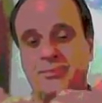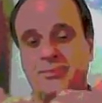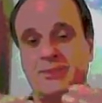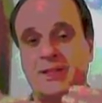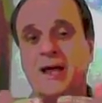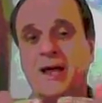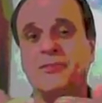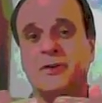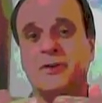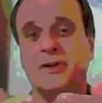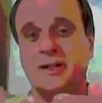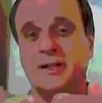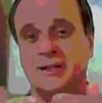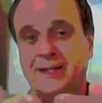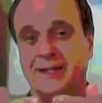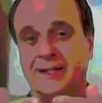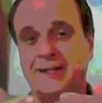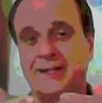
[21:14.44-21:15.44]

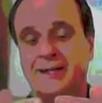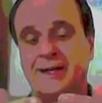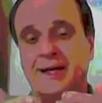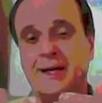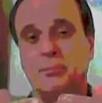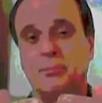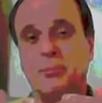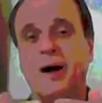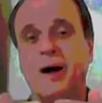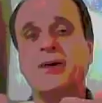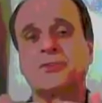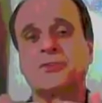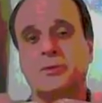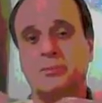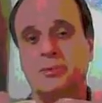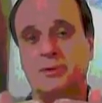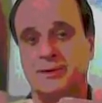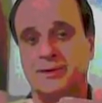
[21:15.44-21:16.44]
definitely a
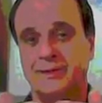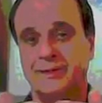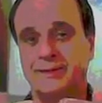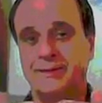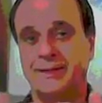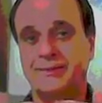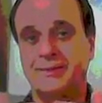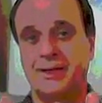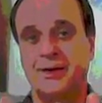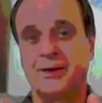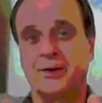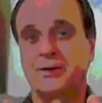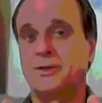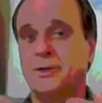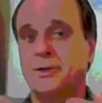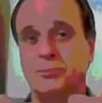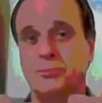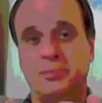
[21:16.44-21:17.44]
possibility that there
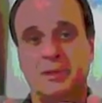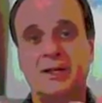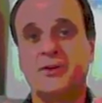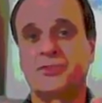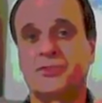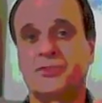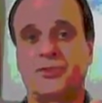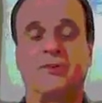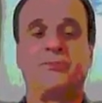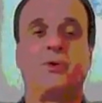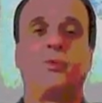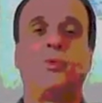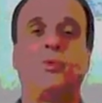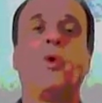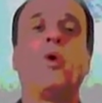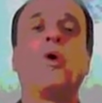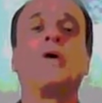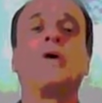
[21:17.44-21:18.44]
could be a civil
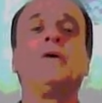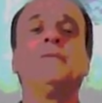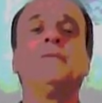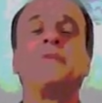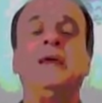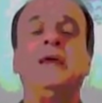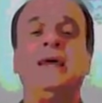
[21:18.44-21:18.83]
war.